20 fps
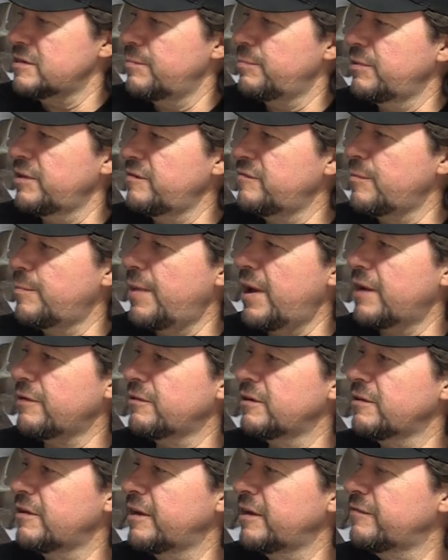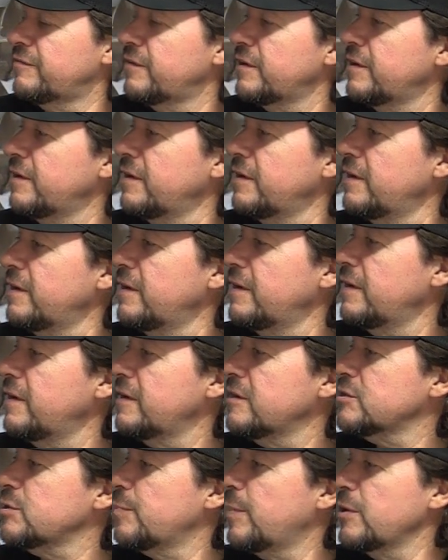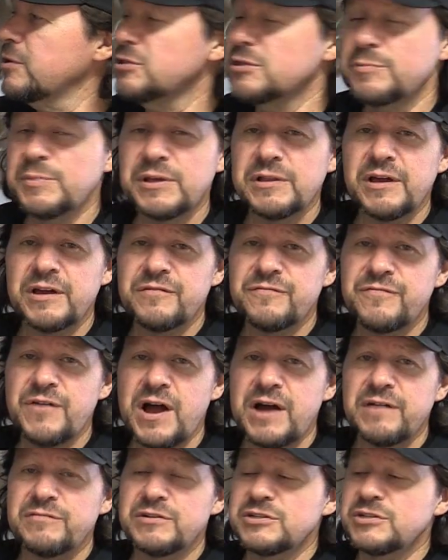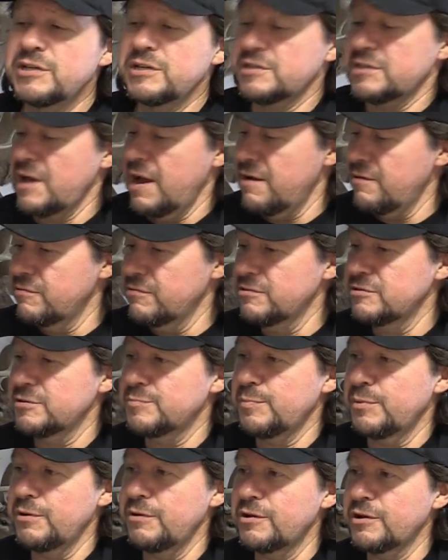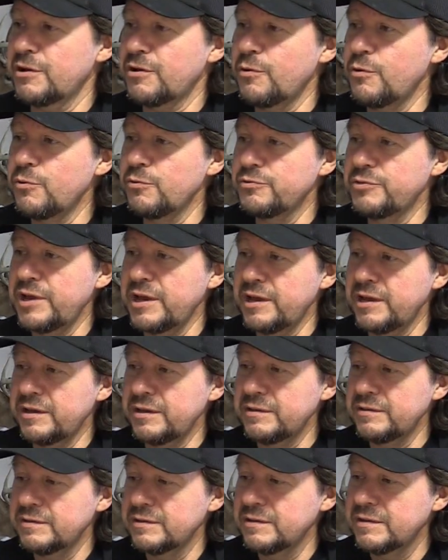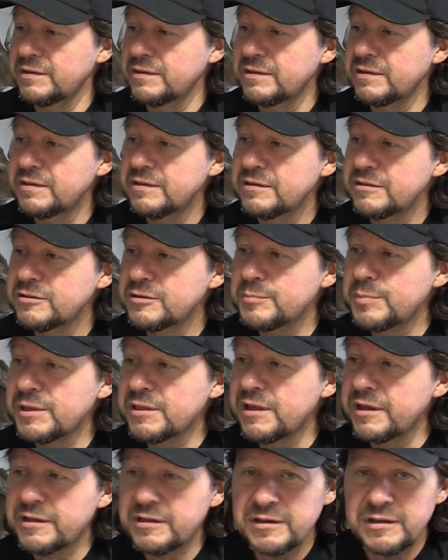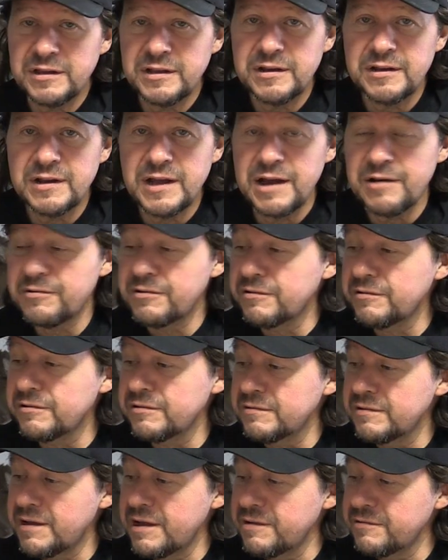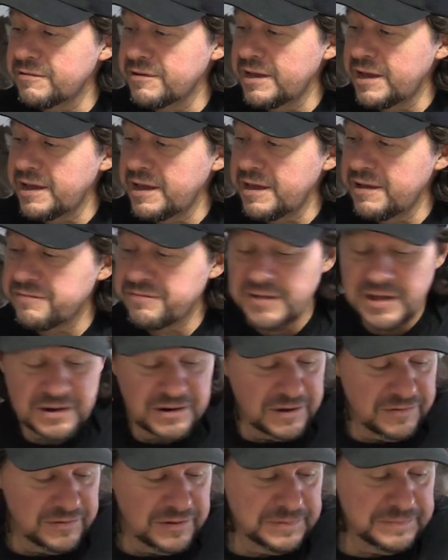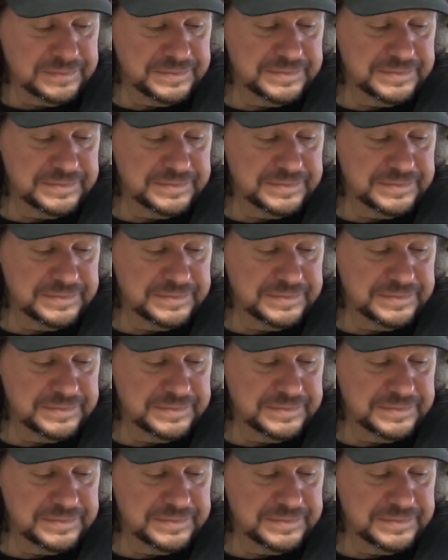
I believe the battery life is supposed to be like 5 or 6 hours, but on a cold day, you'd be lucky to get an hour, hour and a half out of it.